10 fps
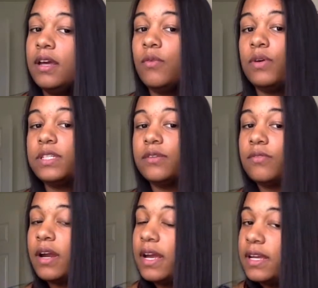once it
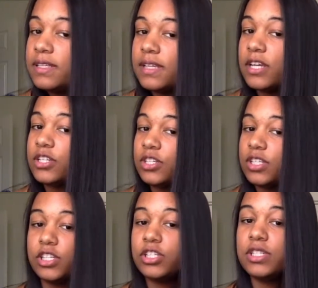rains,
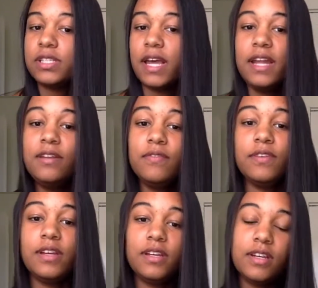it's just the end of
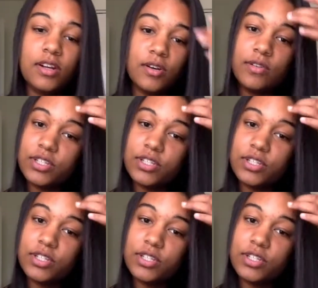it, you know?